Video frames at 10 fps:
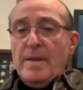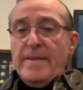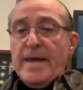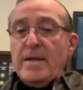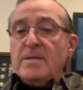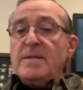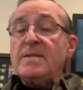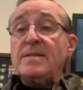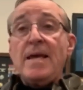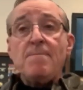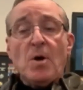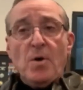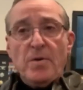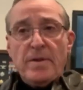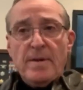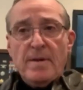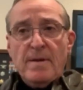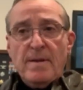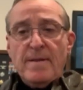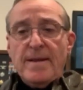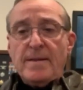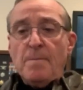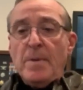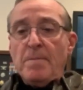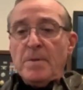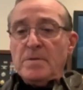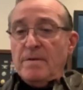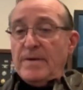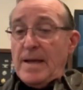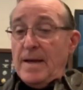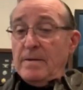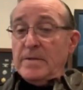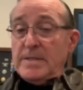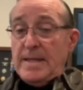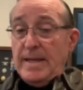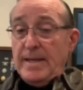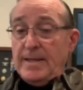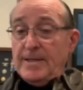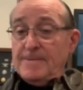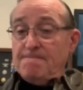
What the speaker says: That is the same oath that the members of Congress take.